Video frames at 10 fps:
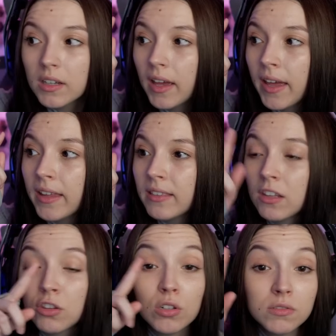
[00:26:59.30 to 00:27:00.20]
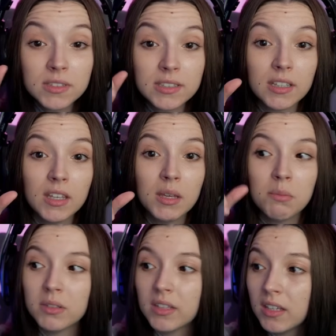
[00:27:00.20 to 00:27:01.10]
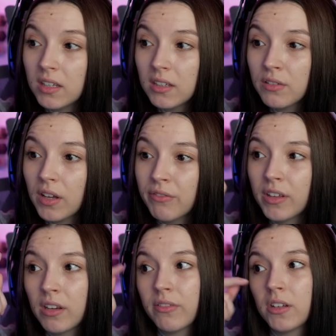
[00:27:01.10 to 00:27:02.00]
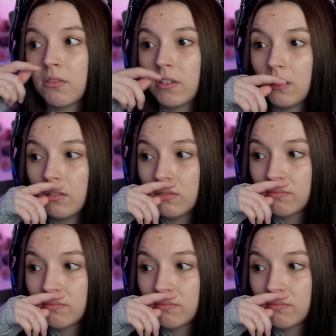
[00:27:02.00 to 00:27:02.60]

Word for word: and they don't see, but they hear very, very well.